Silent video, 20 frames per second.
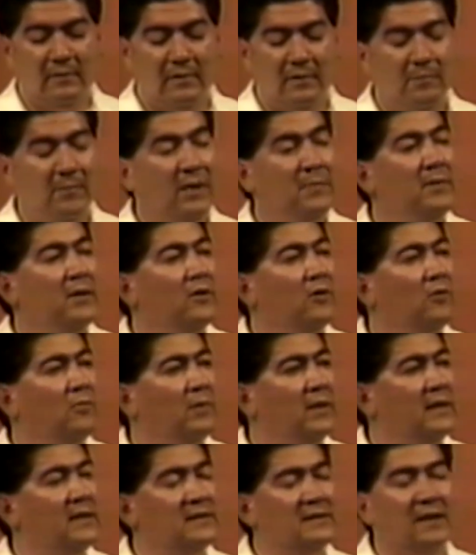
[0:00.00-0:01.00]
Maybe
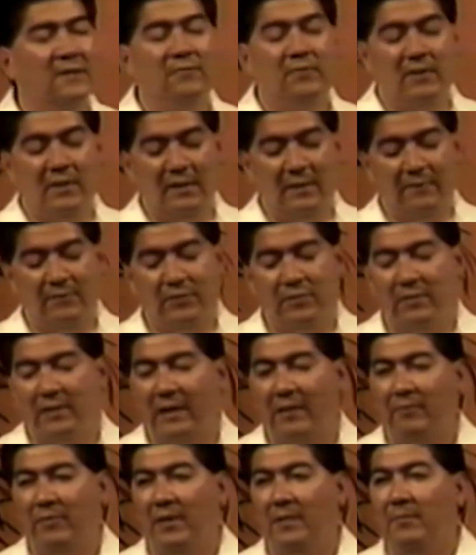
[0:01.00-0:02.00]
nobody's ever loved you
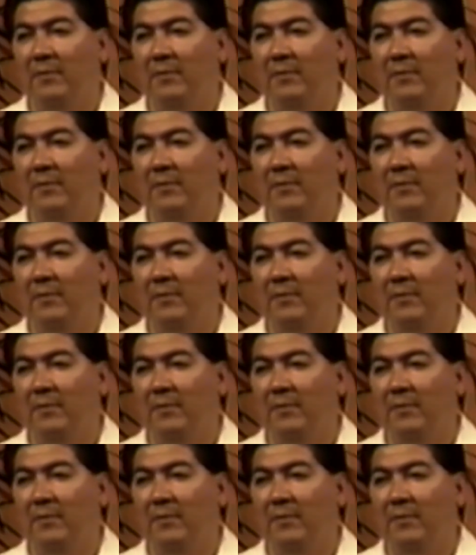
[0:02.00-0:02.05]
that way